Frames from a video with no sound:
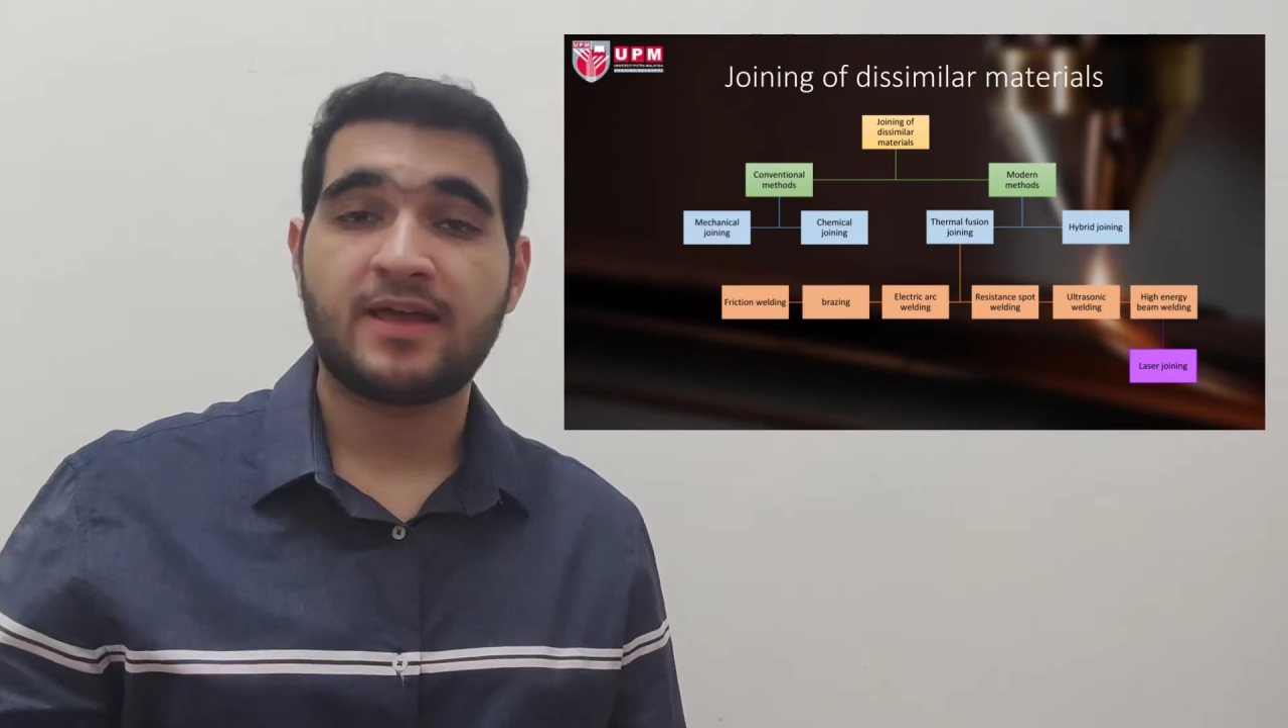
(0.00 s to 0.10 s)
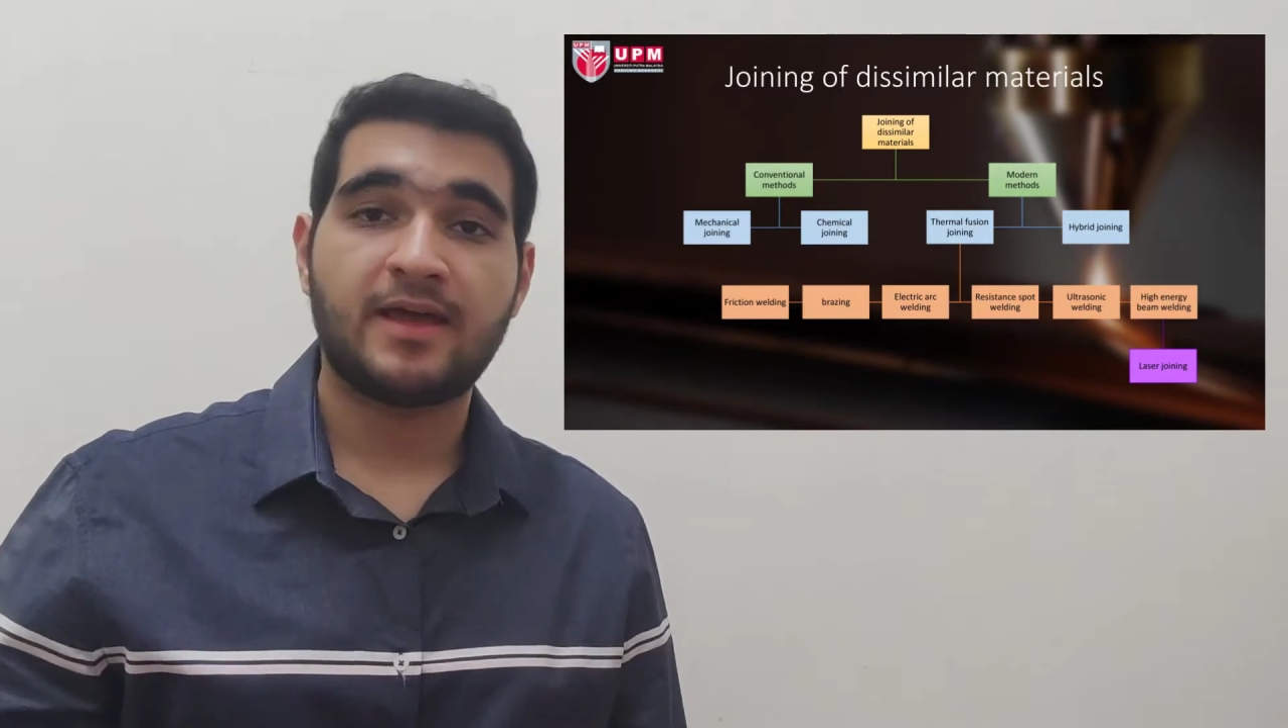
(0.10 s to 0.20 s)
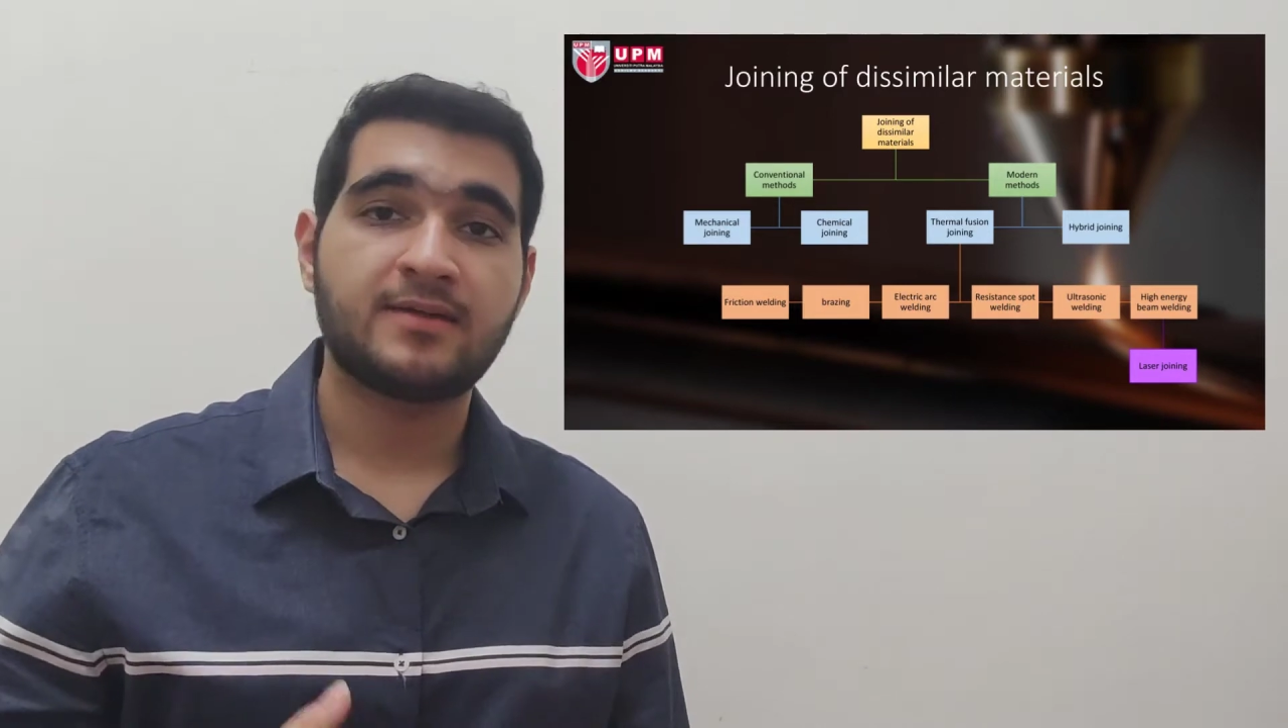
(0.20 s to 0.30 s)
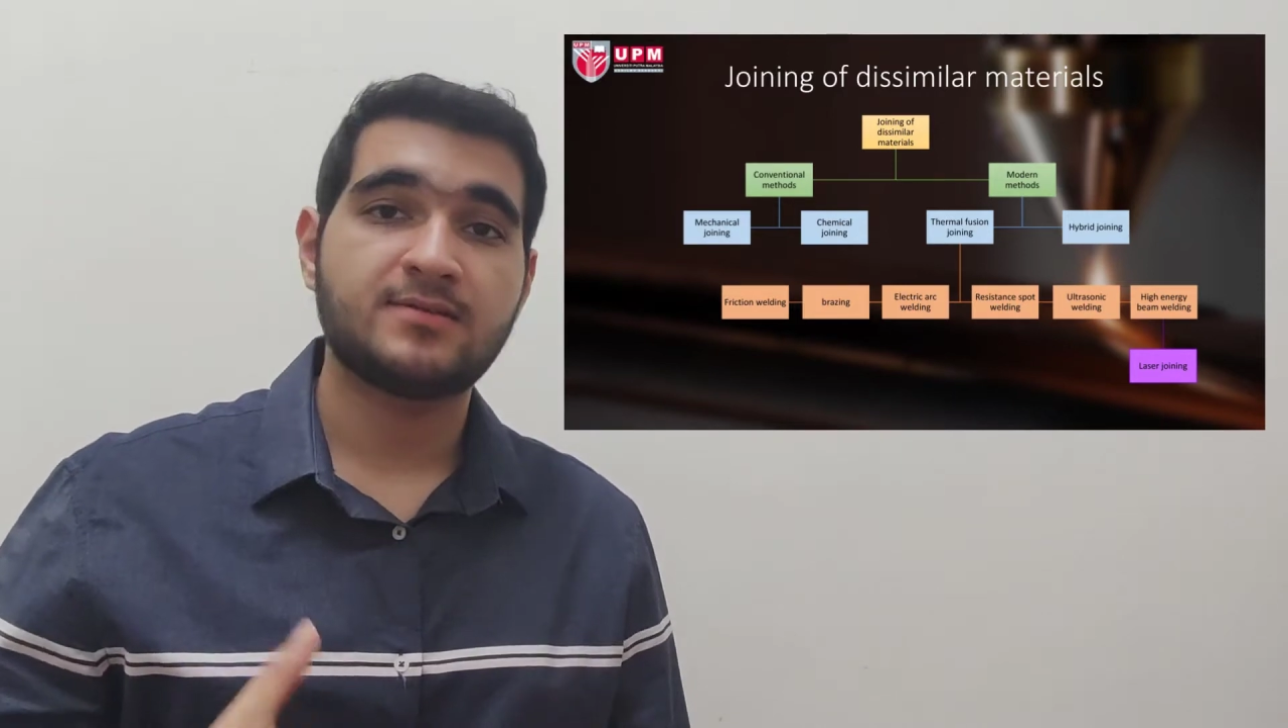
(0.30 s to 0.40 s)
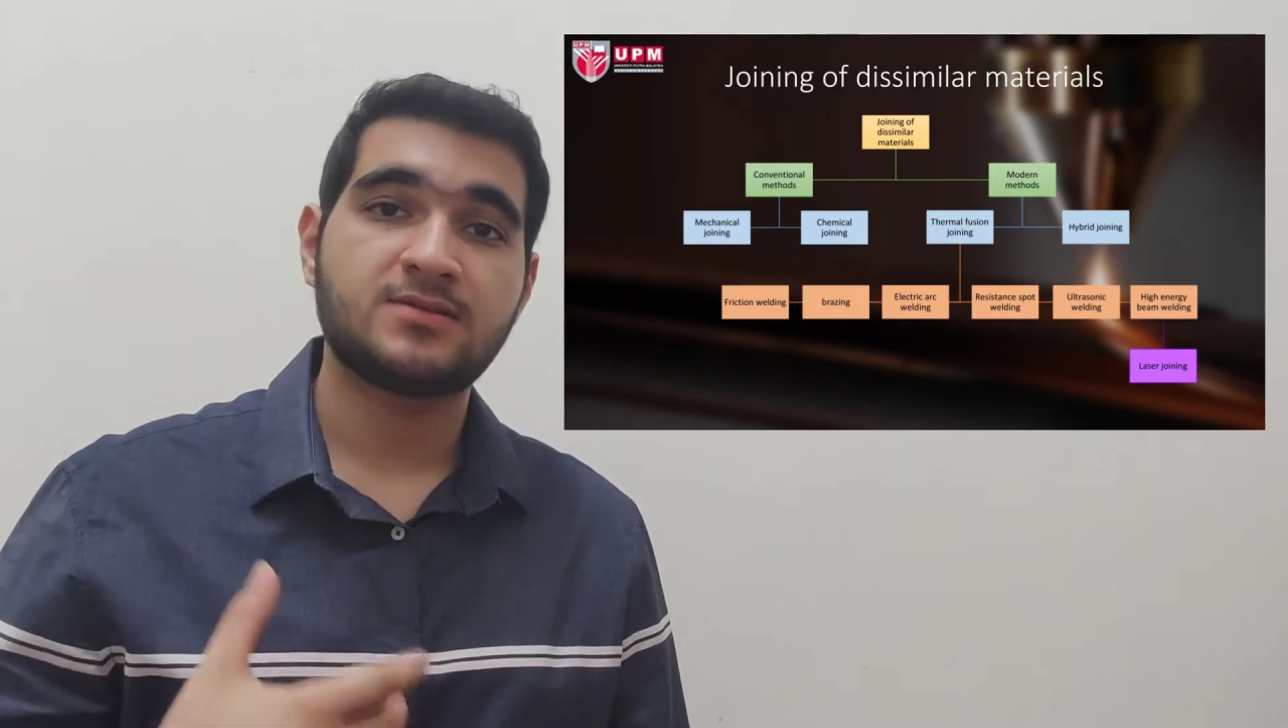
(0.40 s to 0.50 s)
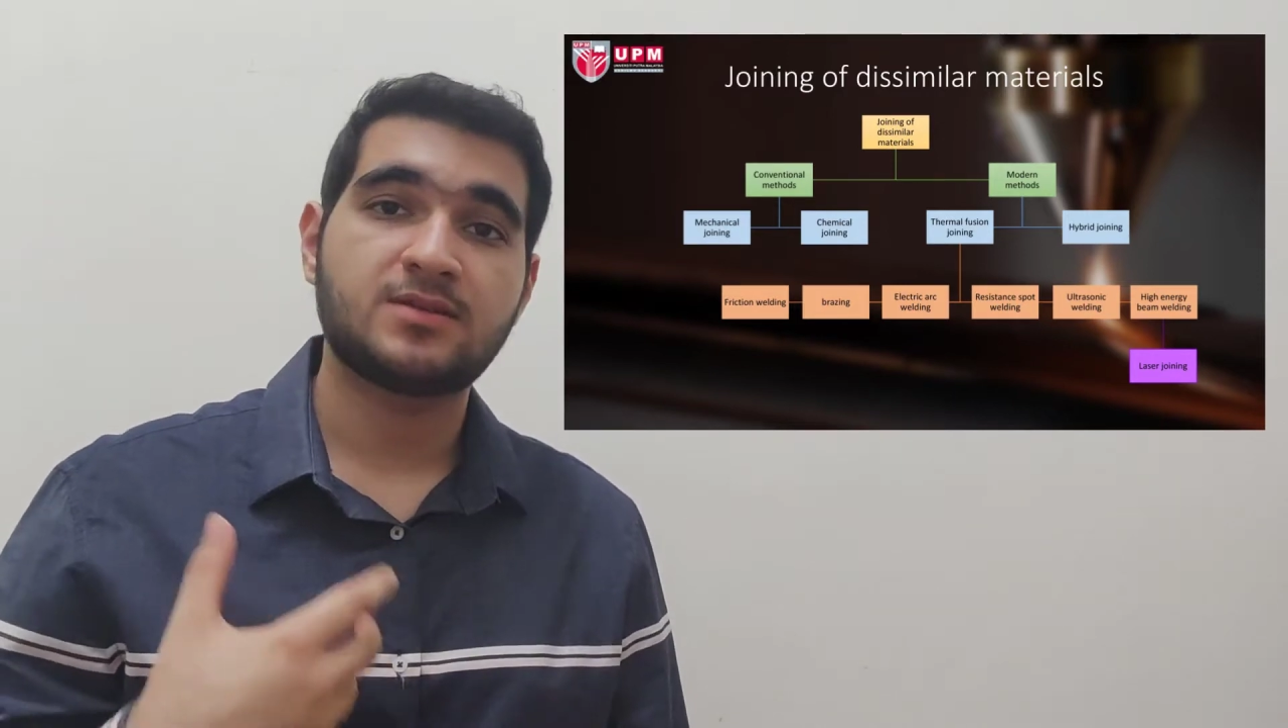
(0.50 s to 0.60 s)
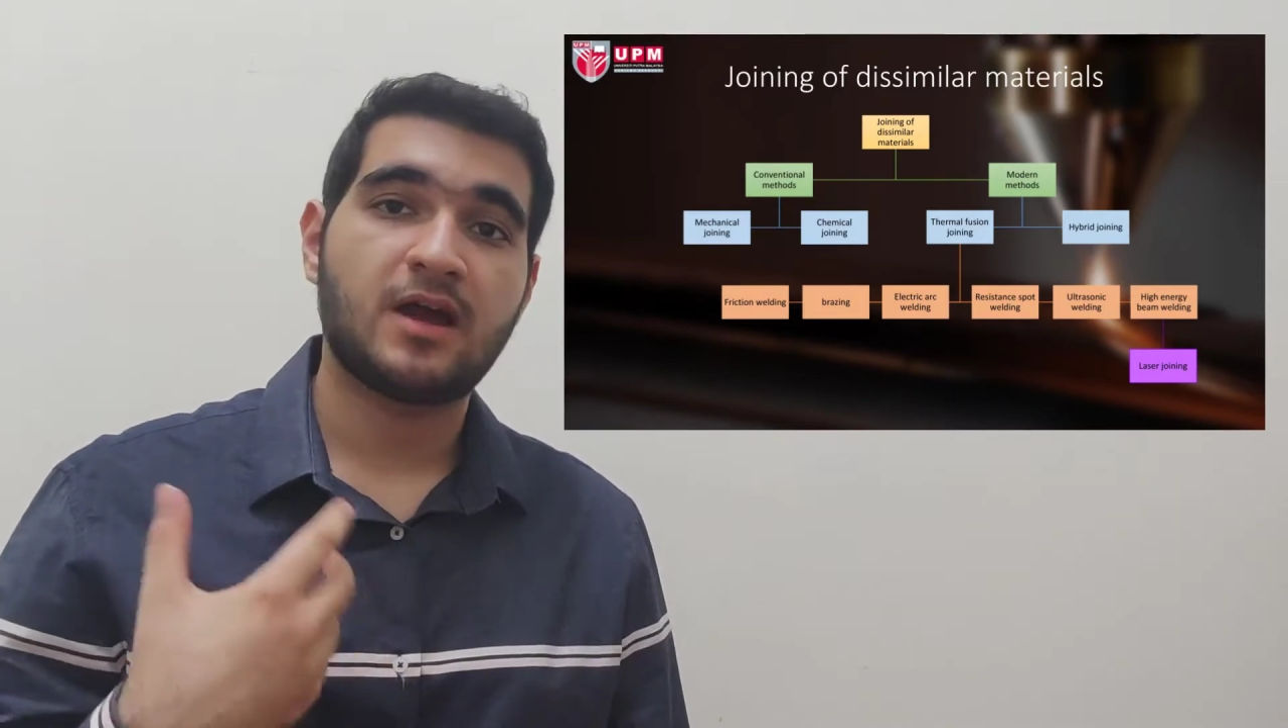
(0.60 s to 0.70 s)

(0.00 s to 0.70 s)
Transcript: and